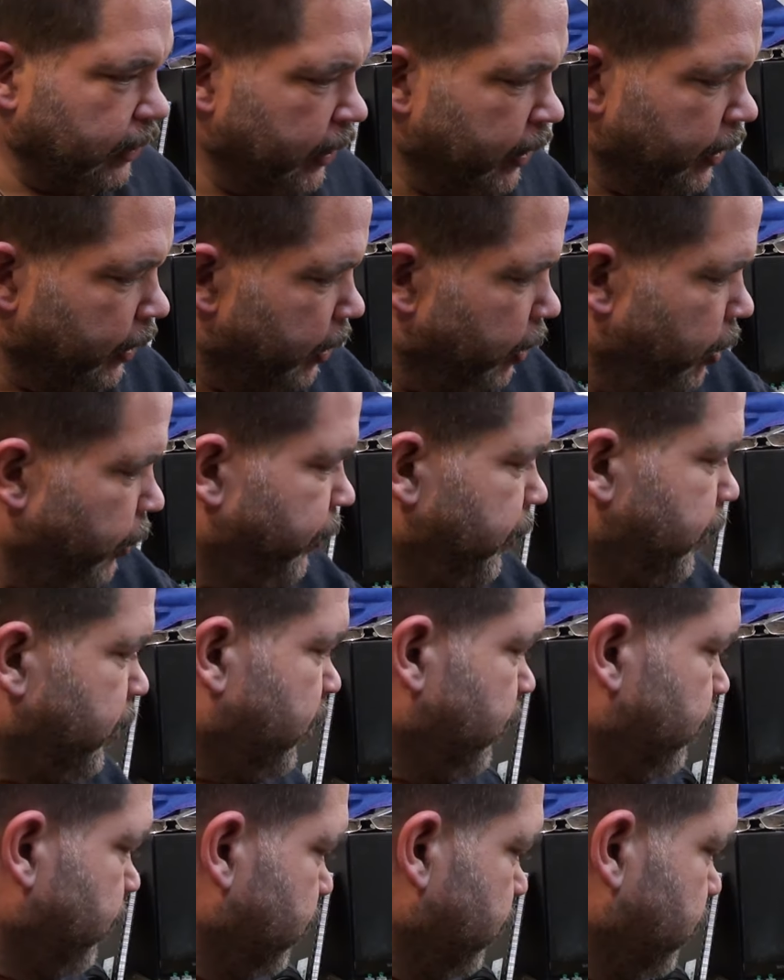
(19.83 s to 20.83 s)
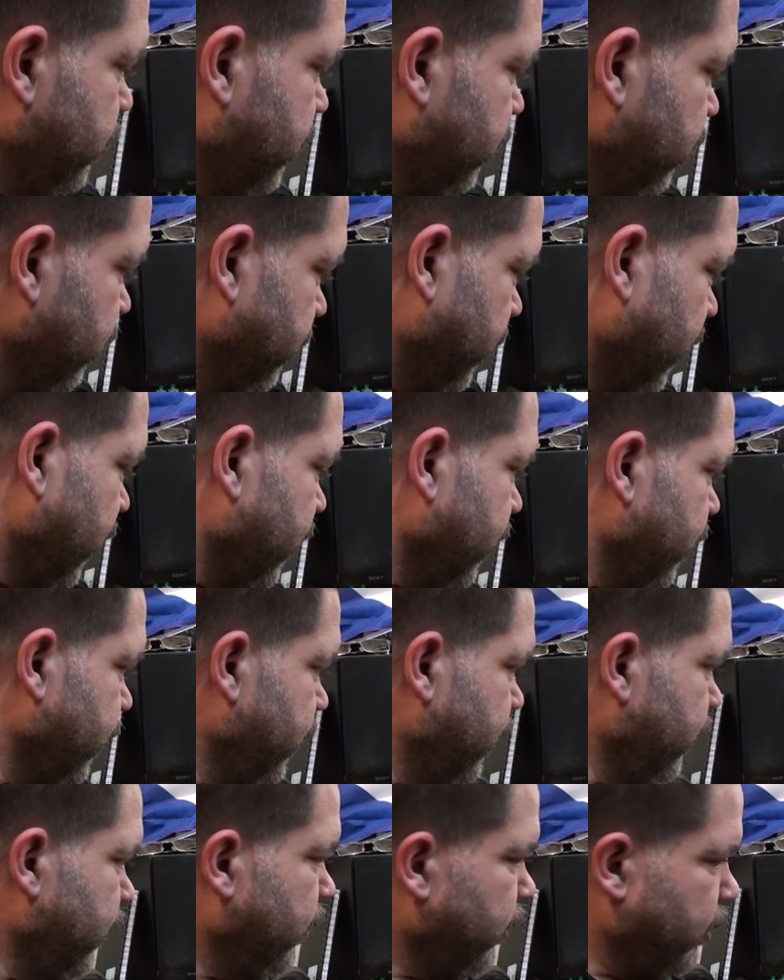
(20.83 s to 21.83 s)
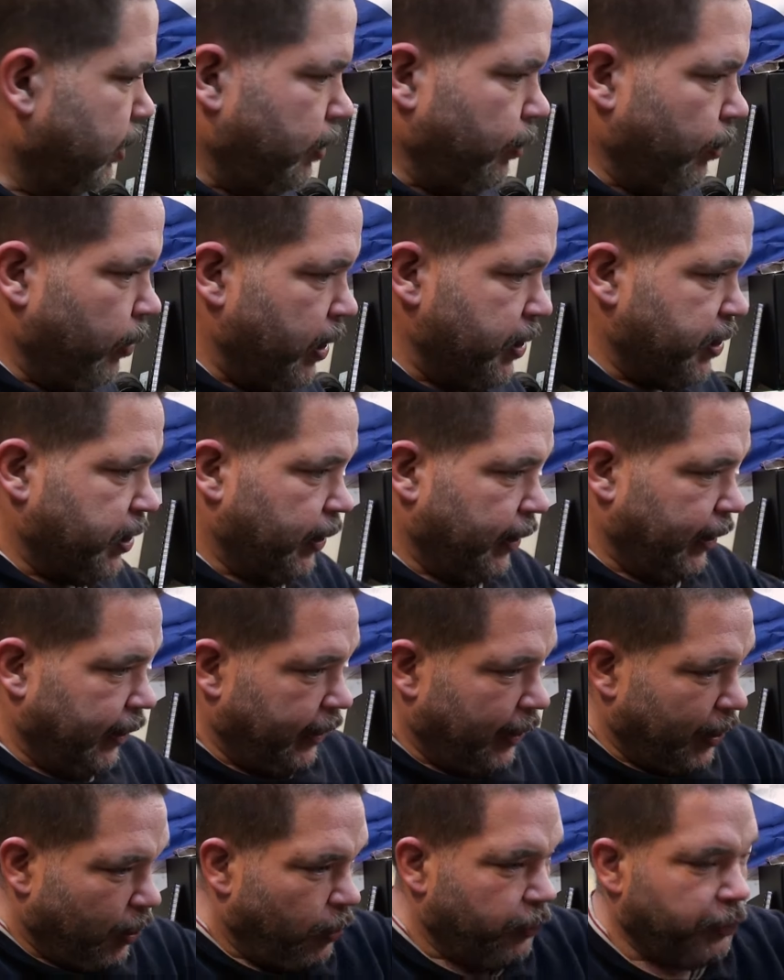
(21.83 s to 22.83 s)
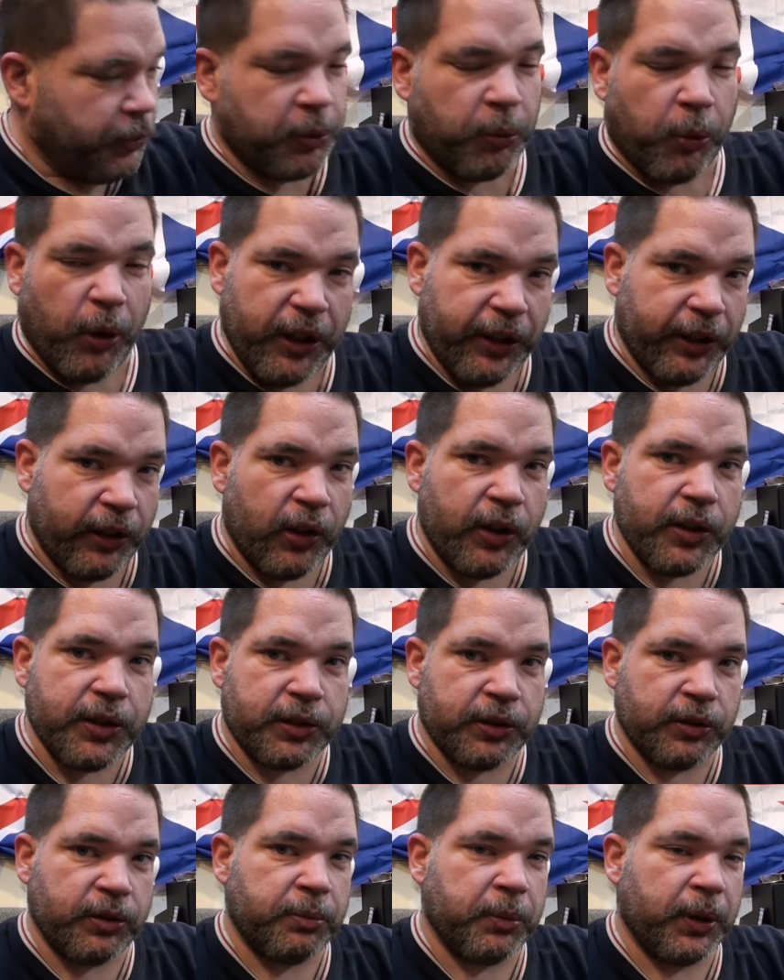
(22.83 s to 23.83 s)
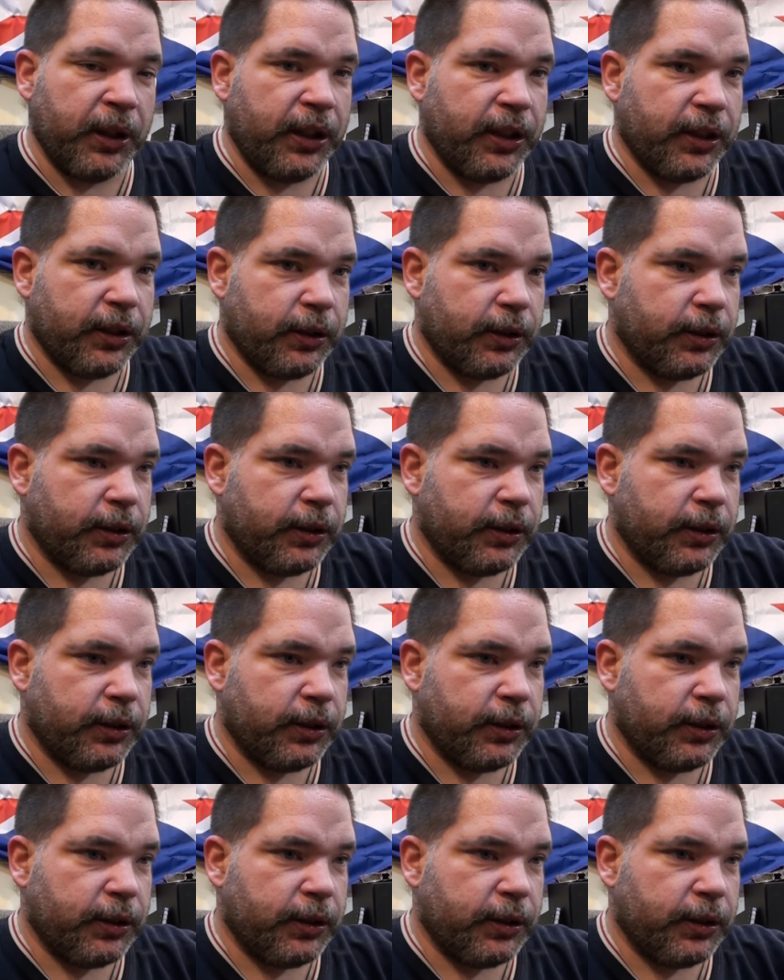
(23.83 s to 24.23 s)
He offered some more to me. Well, actually he offered one lot to me